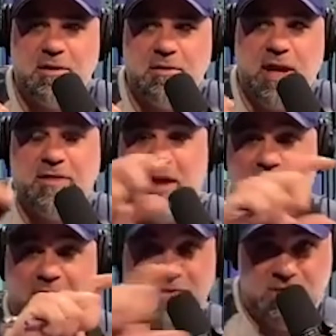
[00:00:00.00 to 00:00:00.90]
Like, they
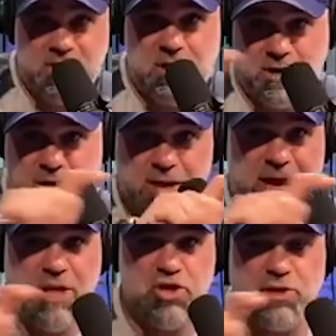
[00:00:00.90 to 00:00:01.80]
don't have a
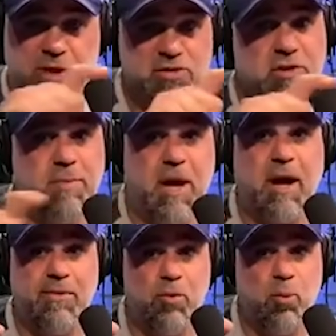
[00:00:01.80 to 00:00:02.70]
gauge cluster
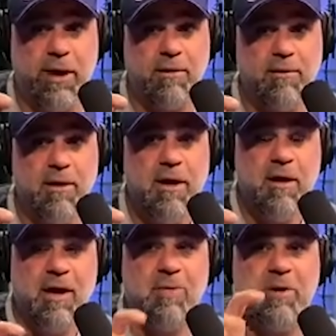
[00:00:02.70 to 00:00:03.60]
behind the wheel. And